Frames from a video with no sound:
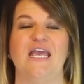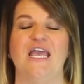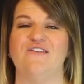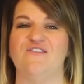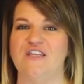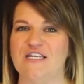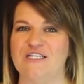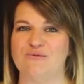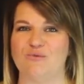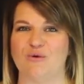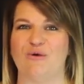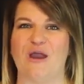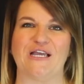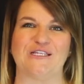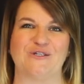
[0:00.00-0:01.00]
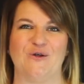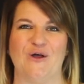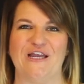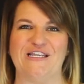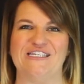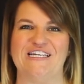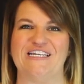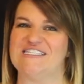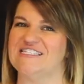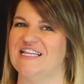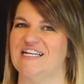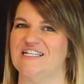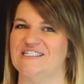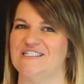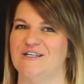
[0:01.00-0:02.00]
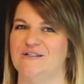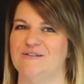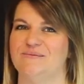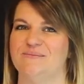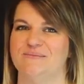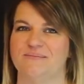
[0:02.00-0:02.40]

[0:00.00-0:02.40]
If you need some more practical ideas, let us know.